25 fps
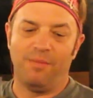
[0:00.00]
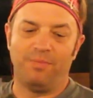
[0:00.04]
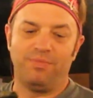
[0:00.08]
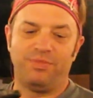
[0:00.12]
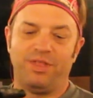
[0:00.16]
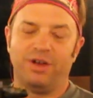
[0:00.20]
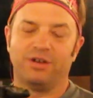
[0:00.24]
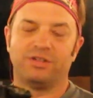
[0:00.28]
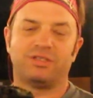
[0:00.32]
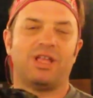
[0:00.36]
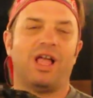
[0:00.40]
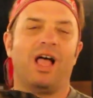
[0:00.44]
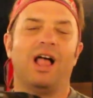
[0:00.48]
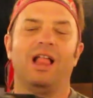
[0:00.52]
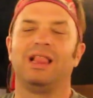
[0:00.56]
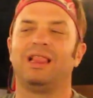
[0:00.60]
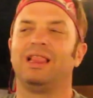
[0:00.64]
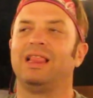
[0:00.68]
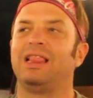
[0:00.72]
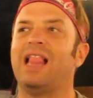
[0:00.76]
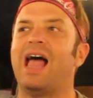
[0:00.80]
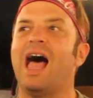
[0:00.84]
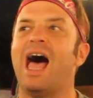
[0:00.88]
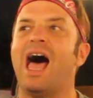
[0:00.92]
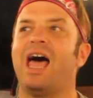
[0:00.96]
There's a
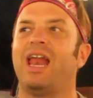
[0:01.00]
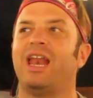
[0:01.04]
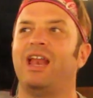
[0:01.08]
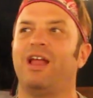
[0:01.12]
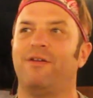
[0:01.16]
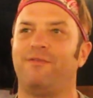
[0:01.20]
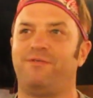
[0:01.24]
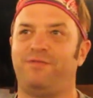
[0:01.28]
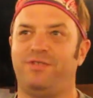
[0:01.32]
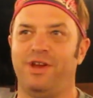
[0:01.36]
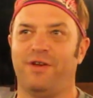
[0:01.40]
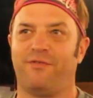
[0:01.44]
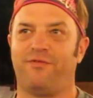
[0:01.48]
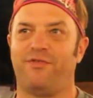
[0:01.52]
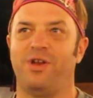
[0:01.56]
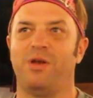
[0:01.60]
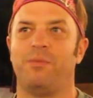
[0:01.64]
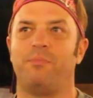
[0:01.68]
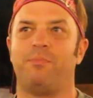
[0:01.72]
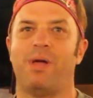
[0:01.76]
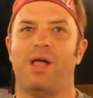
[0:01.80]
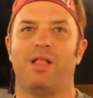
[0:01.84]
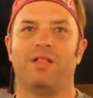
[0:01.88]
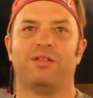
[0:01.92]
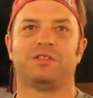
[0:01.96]
lot of
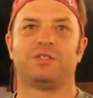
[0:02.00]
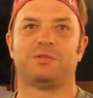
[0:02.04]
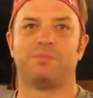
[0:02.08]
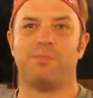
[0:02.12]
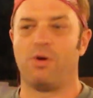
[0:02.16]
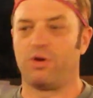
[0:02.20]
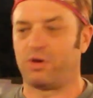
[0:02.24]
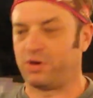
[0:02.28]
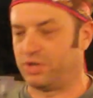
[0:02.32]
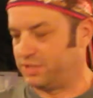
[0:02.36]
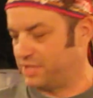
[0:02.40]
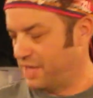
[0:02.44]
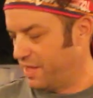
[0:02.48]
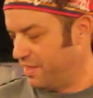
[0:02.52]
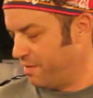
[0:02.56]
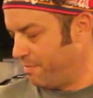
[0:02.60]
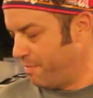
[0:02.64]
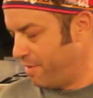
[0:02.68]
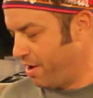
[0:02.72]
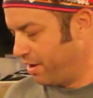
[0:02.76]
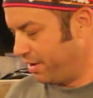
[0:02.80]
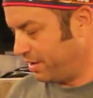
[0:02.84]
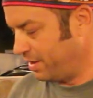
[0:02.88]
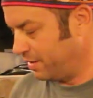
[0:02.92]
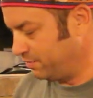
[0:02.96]
different pellet smokers on the
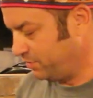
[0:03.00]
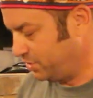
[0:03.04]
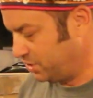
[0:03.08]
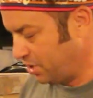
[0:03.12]
market.